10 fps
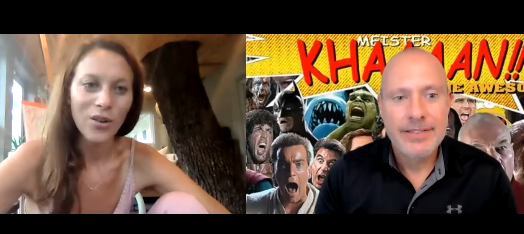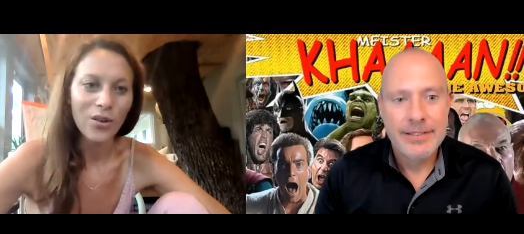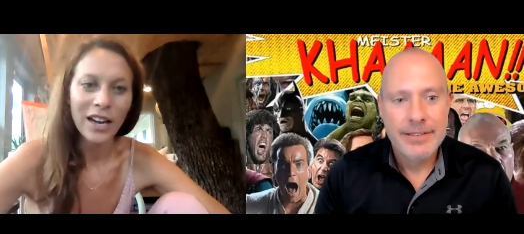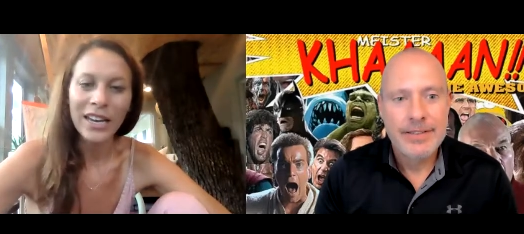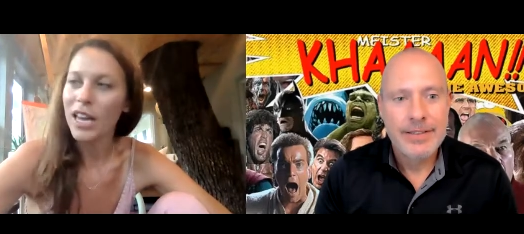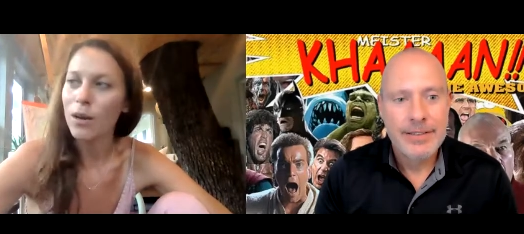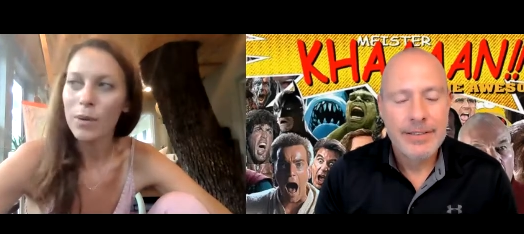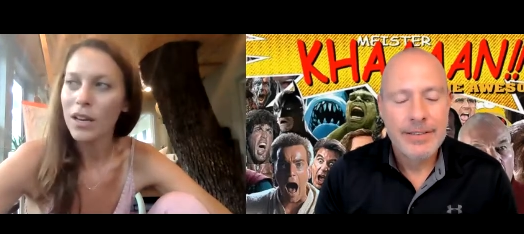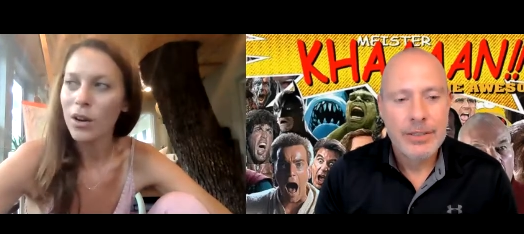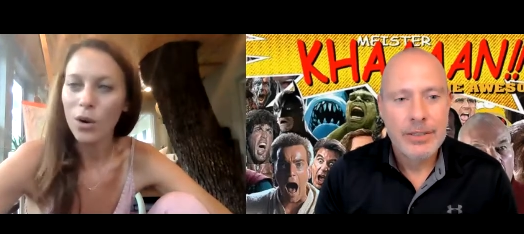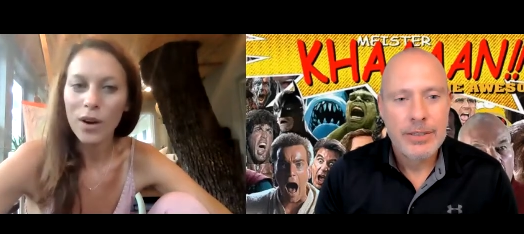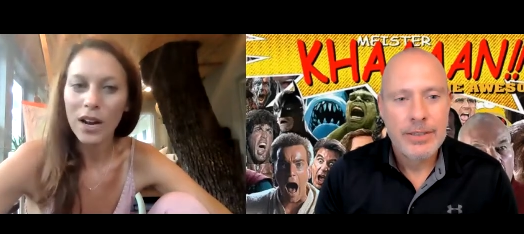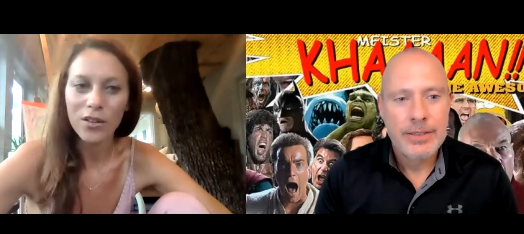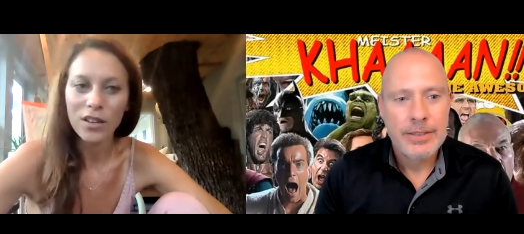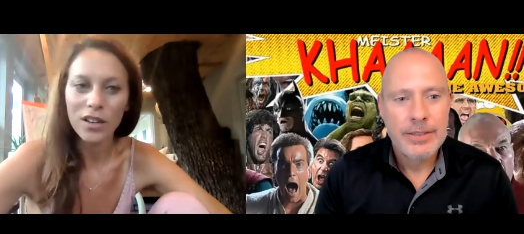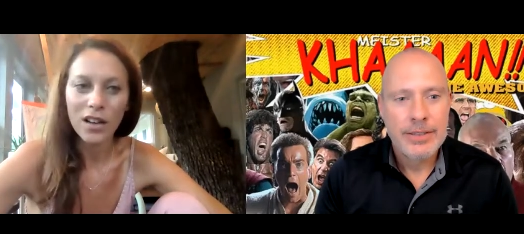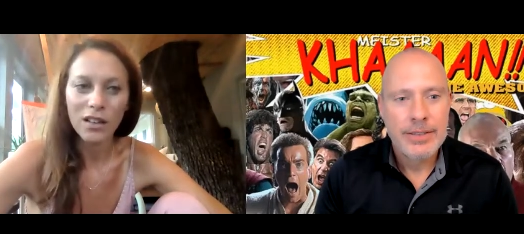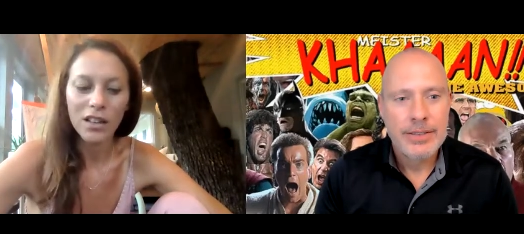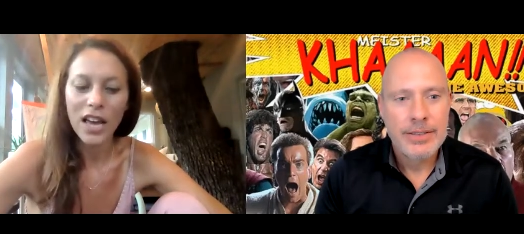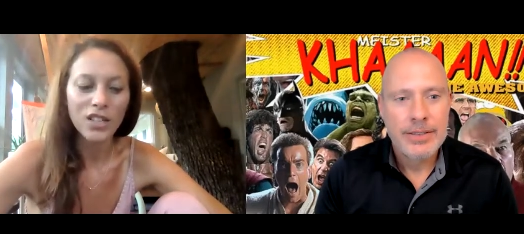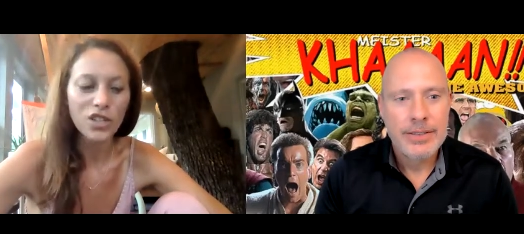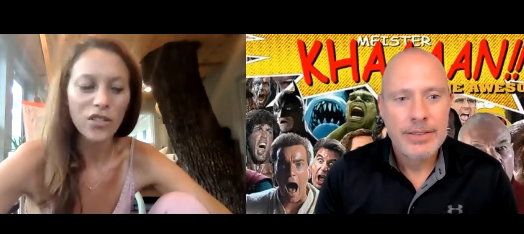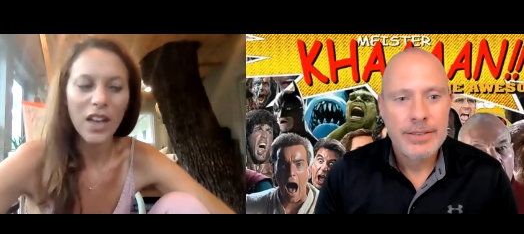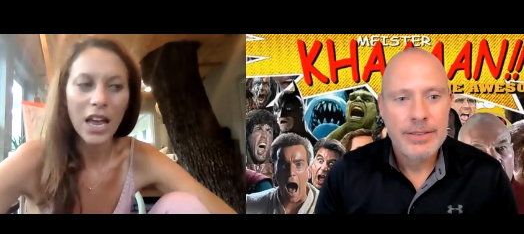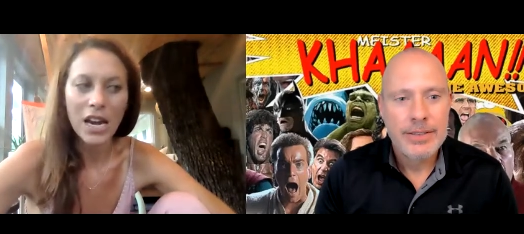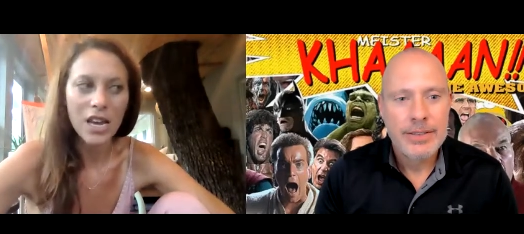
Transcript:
Speaker 1: I can't be around a ledge of any